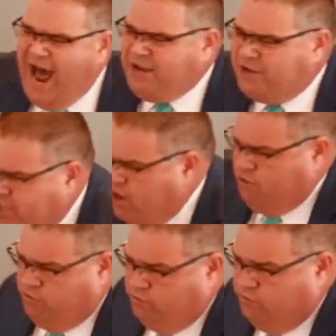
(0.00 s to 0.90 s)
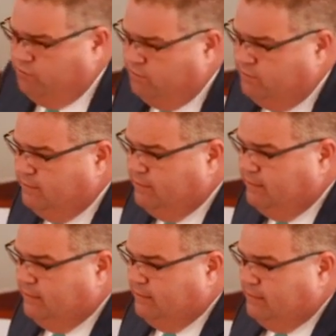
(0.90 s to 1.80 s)
do.
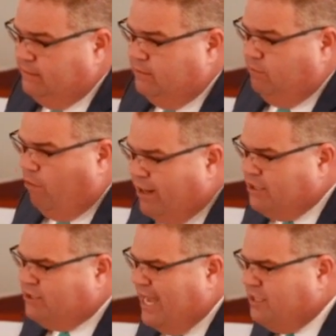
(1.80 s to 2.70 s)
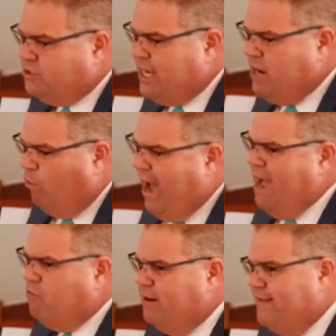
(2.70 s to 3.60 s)
What does that say? Why
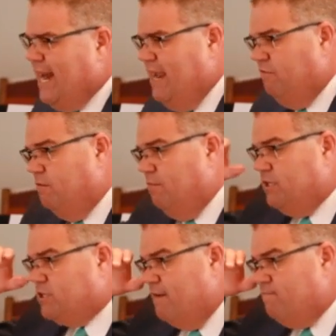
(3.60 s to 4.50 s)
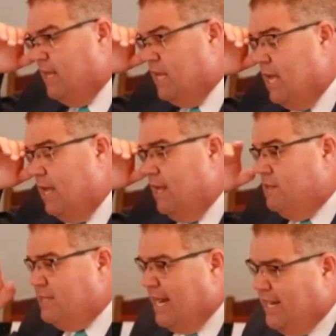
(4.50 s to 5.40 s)
would that even be something
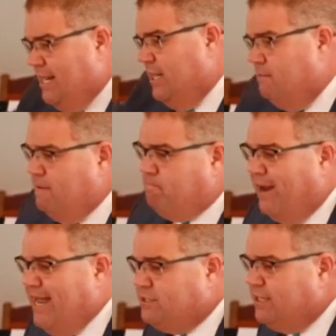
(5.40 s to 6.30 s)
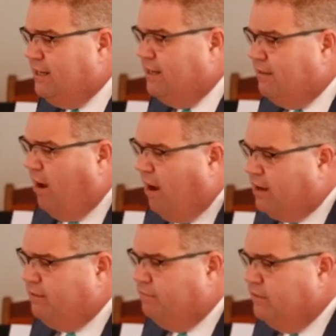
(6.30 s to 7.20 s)
that needed to be placed into the ark
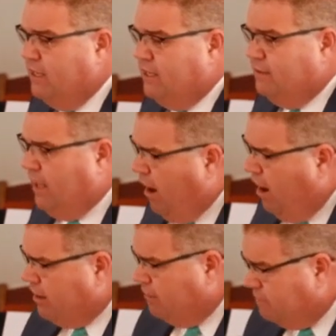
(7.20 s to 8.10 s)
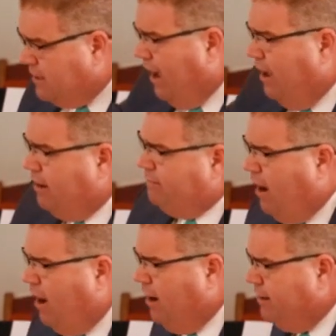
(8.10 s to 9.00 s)
of the ark of God or the
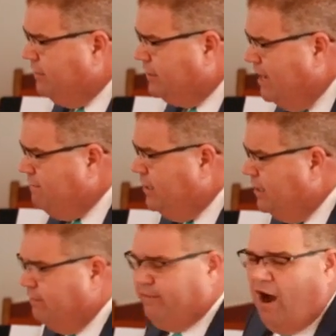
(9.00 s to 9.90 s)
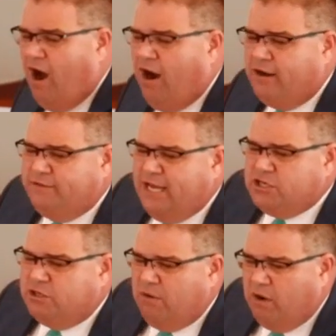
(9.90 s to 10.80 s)
ark of the covenant or the ark of
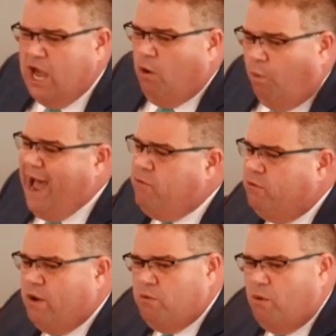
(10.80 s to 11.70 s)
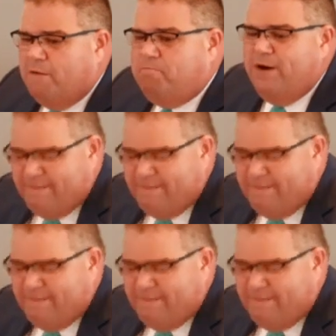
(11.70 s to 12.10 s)
testimony. Why would we want to put that